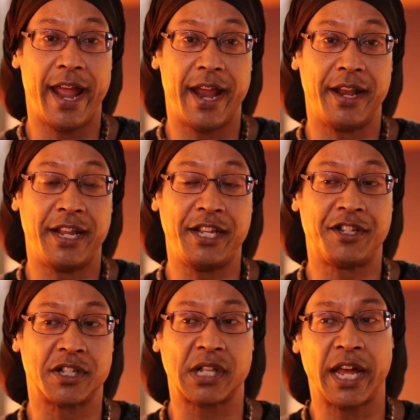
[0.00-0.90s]
And
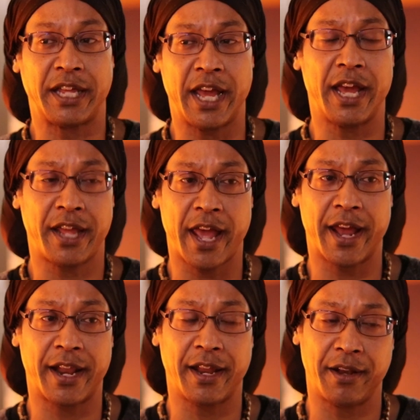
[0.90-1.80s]
he's just like, yeah,
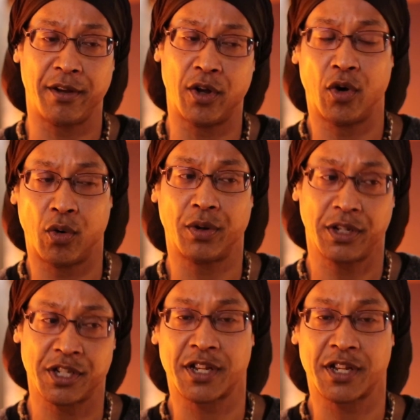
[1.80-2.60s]
and